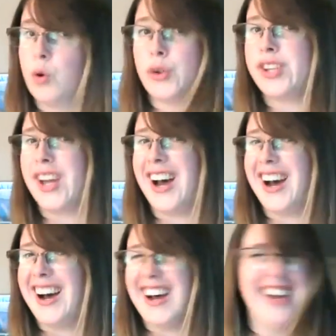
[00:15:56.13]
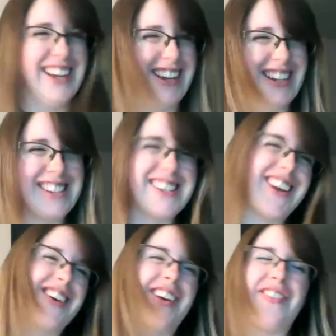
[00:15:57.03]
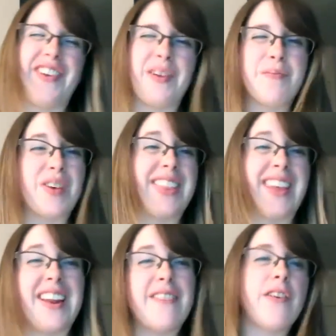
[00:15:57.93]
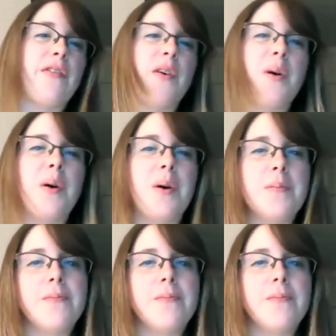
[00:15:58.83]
So if we breathe in for 4